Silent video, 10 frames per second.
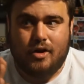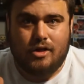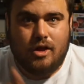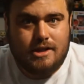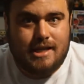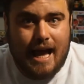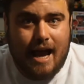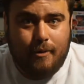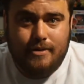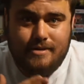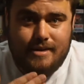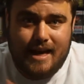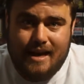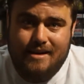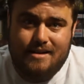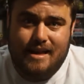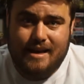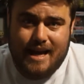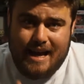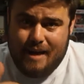lots of hours getting into
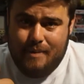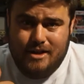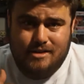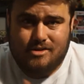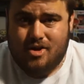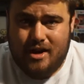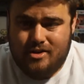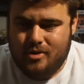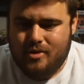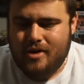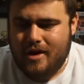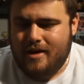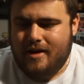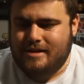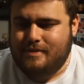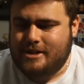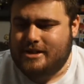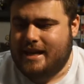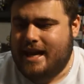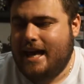that game and just trying to do as much
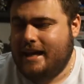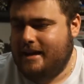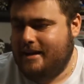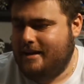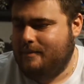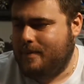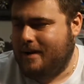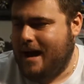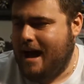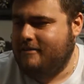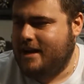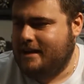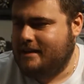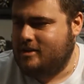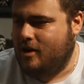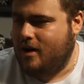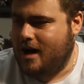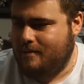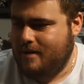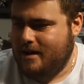as I can in it, but I haven't had the
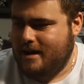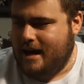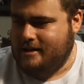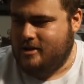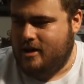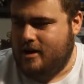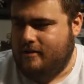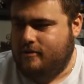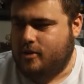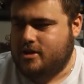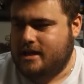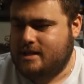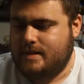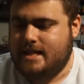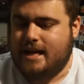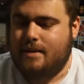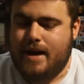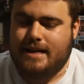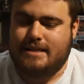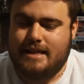time, and so unfortunately it's been taking a
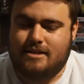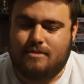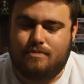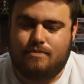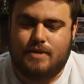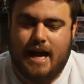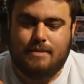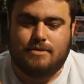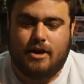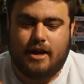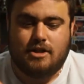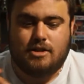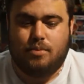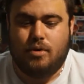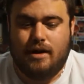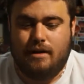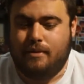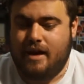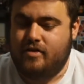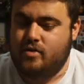back seat to games that I can just put in and
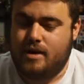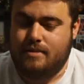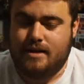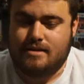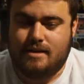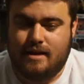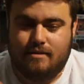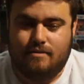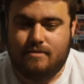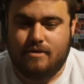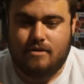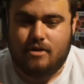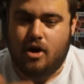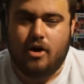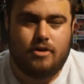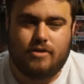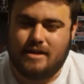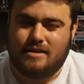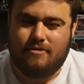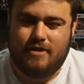play for 20 minutes and then go.
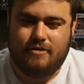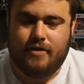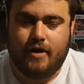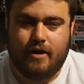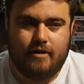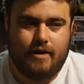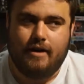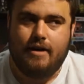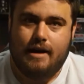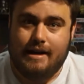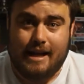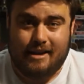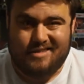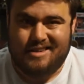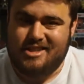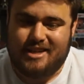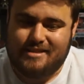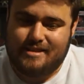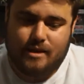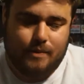Things like FIFA, and now that I've got
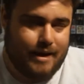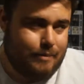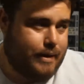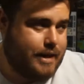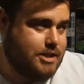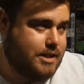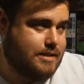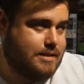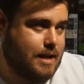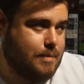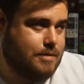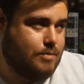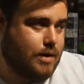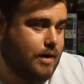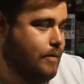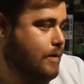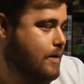Injustice, I'll play Injustice heaps as well.